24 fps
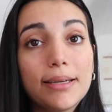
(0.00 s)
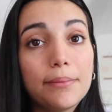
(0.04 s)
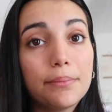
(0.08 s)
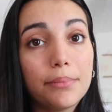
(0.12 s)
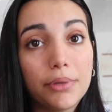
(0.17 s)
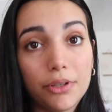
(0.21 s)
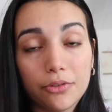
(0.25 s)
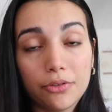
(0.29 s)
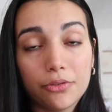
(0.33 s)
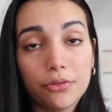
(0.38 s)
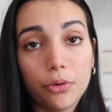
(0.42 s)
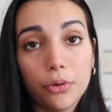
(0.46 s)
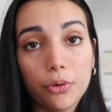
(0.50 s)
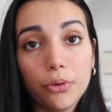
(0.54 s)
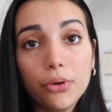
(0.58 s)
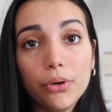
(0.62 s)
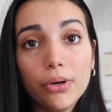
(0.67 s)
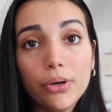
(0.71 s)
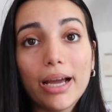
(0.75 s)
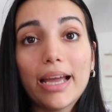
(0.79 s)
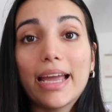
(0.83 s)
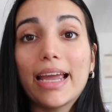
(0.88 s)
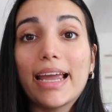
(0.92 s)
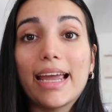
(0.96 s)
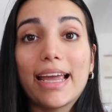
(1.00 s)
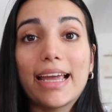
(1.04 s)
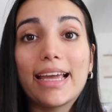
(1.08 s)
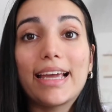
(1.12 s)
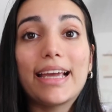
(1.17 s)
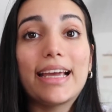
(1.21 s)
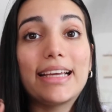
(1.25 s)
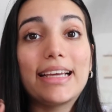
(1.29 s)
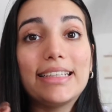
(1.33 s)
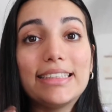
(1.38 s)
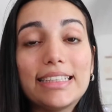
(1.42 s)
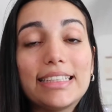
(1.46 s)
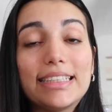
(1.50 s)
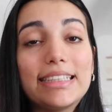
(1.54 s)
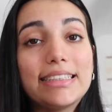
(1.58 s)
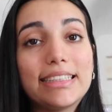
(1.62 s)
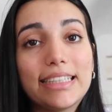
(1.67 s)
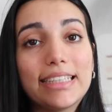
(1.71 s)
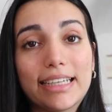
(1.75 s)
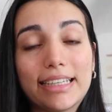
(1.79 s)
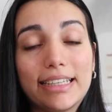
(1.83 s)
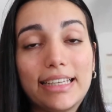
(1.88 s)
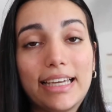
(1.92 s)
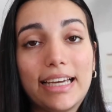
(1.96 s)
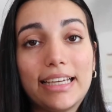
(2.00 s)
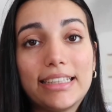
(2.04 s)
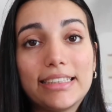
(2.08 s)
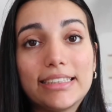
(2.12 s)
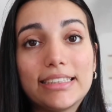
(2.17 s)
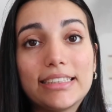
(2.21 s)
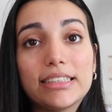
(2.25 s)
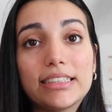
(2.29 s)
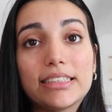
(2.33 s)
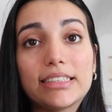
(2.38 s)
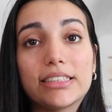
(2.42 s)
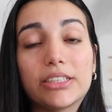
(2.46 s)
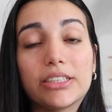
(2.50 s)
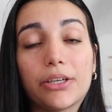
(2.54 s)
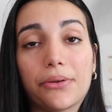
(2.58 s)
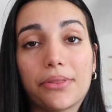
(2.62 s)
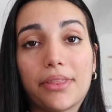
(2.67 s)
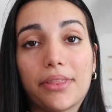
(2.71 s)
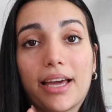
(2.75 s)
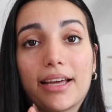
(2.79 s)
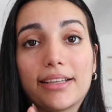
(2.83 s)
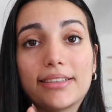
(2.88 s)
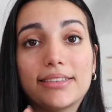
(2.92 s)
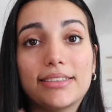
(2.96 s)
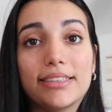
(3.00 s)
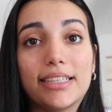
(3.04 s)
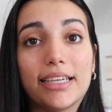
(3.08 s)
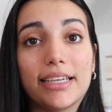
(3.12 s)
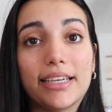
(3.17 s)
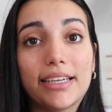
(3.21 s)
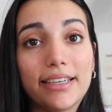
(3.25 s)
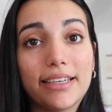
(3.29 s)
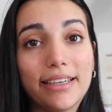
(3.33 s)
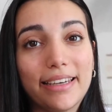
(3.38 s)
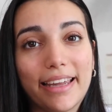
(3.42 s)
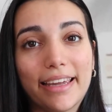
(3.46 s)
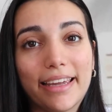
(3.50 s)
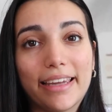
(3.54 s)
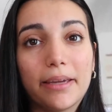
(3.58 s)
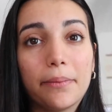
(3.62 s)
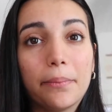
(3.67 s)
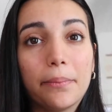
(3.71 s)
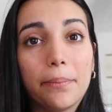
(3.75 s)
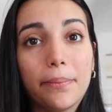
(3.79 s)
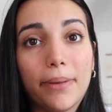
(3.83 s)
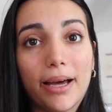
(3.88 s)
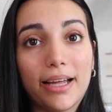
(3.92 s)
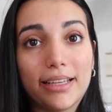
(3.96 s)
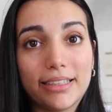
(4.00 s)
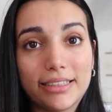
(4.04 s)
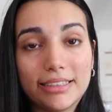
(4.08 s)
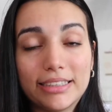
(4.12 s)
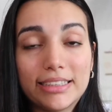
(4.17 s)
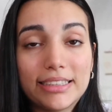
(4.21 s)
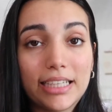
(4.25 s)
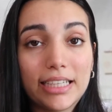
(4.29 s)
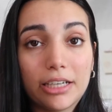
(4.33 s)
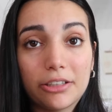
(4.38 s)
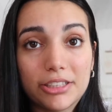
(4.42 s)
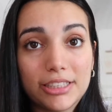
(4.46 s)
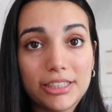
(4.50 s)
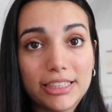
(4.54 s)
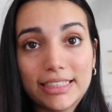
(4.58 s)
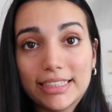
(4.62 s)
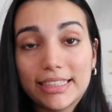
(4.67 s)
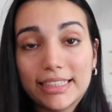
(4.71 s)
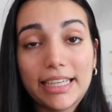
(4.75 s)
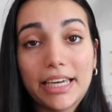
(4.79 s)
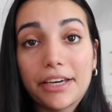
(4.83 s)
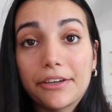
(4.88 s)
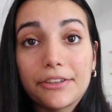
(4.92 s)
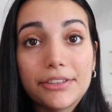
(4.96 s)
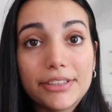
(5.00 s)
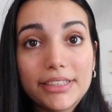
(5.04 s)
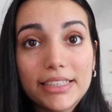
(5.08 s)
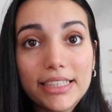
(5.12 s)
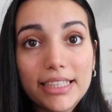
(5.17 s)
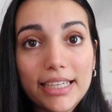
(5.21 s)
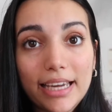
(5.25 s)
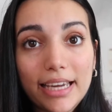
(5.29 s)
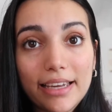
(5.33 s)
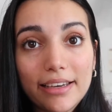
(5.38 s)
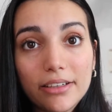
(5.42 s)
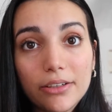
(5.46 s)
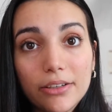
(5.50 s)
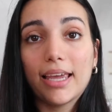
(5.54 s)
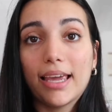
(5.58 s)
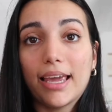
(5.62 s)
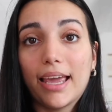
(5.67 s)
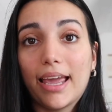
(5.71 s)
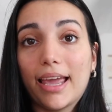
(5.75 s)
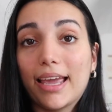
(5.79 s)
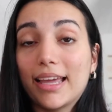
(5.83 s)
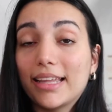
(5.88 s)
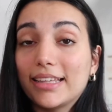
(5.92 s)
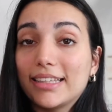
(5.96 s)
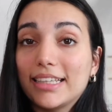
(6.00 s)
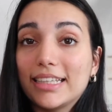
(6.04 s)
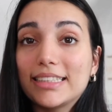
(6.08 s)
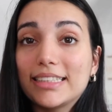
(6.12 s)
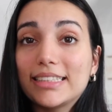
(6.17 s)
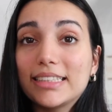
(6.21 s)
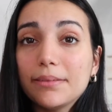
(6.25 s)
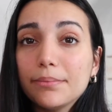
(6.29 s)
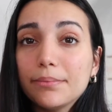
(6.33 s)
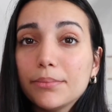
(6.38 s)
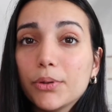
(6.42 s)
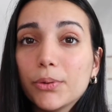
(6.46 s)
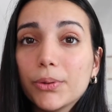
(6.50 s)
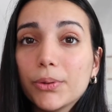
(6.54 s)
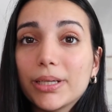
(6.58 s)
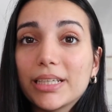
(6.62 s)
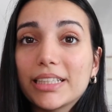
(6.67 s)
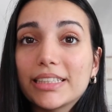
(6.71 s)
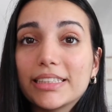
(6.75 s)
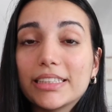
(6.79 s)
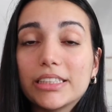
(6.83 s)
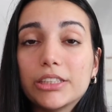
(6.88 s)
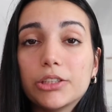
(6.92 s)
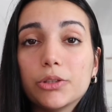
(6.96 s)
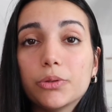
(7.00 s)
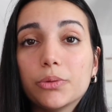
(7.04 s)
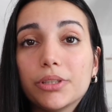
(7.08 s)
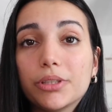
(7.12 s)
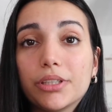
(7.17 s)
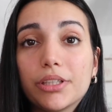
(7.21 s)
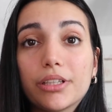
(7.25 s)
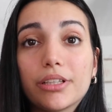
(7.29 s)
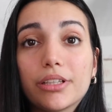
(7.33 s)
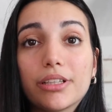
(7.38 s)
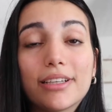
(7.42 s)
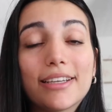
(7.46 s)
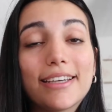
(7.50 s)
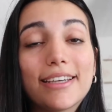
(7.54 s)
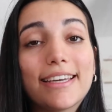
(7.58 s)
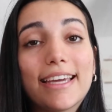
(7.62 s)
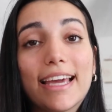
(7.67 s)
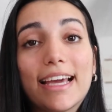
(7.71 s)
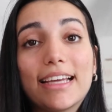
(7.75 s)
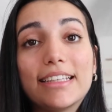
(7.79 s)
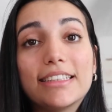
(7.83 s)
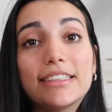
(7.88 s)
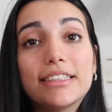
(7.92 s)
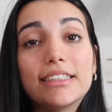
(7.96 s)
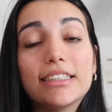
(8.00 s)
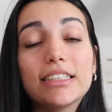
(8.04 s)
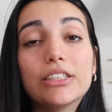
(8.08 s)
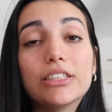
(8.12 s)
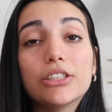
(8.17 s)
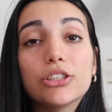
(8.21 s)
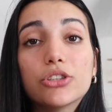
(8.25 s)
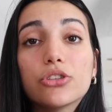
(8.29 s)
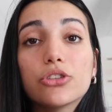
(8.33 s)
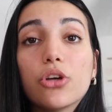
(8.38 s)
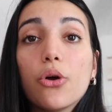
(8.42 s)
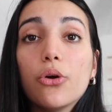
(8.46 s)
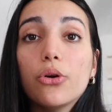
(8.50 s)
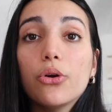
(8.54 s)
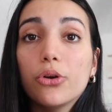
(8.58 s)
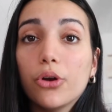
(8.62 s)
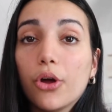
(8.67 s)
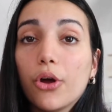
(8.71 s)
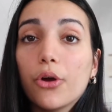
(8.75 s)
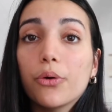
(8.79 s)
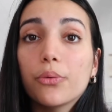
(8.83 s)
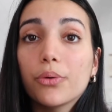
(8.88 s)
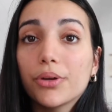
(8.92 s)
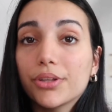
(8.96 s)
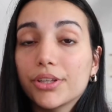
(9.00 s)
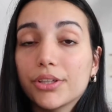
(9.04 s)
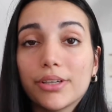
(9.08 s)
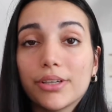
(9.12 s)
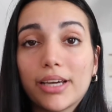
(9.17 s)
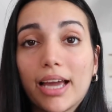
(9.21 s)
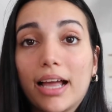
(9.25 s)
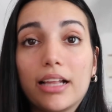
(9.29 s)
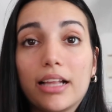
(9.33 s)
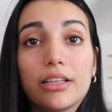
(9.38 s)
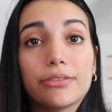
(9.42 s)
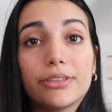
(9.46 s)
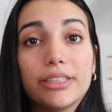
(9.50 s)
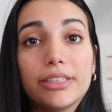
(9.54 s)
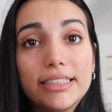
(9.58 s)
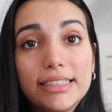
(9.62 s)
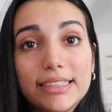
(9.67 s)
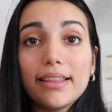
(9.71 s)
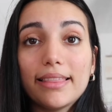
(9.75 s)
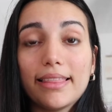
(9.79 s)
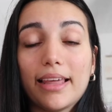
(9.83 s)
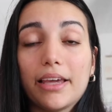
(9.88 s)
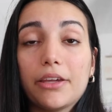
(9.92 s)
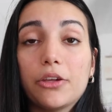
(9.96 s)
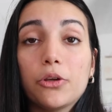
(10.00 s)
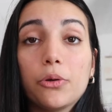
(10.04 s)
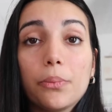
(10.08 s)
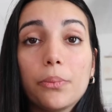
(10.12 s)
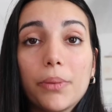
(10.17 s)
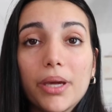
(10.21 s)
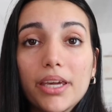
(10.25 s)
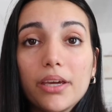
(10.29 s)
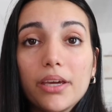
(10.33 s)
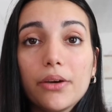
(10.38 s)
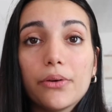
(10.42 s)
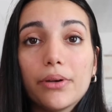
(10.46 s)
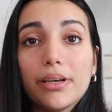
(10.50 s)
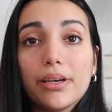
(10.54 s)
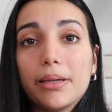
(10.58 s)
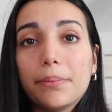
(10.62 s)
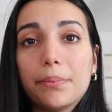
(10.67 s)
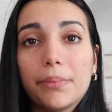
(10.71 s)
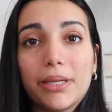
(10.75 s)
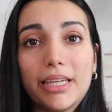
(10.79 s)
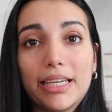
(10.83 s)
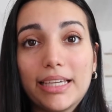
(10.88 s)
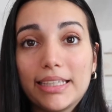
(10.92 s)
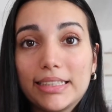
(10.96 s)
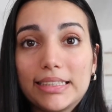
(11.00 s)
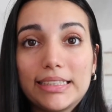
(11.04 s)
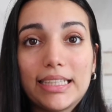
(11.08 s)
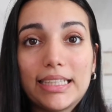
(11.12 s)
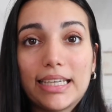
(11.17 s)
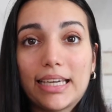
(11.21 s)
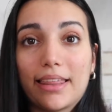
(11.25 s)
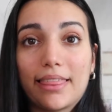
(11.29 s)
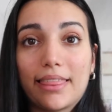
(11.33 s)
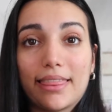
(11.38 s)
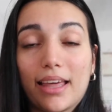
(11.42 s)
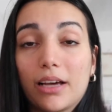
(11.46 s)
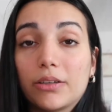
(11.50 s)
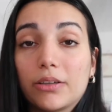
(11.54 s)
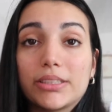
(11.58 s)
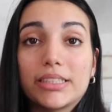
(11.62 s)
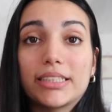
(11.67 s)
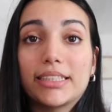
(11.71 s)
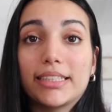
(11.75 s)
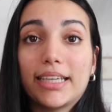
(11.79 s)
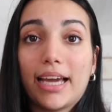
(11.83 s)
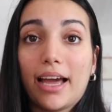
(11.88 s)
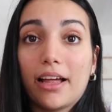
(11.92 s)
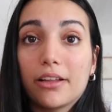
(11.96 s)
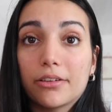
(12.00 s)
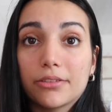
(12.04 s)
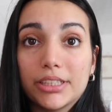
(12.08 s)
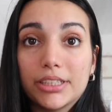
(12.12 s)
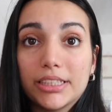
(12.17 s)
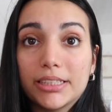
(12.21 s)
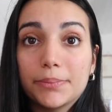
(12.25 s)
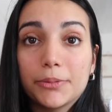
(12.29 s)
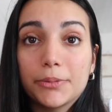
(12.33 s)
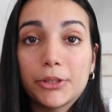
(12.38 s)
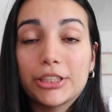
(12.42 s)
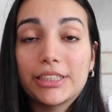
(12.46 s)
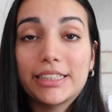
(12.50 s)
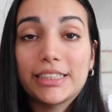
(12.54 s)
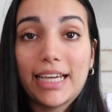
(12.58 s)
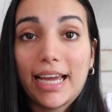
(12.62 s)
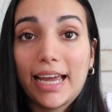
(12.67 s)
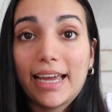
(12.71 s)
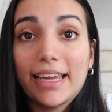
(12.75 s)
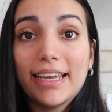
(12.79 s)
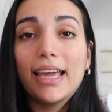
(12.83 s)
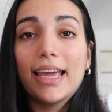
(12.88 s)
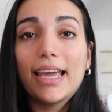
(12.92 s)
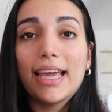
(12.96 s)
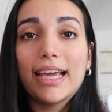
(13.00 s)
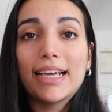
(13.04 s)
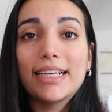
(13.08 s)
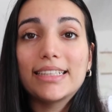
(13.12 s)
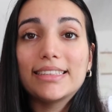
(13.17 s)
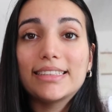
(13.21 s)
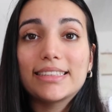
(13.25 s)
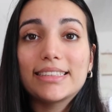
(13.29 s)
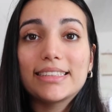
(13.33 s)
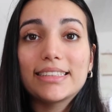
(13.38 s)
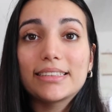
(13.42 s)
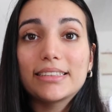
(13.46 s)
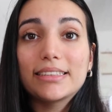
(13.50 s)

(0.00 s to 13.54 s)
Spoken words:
before and eating less so that they can like balance out the scales again. And at some point you will get so low with your calories that you may only be eating 1,000 calories per day and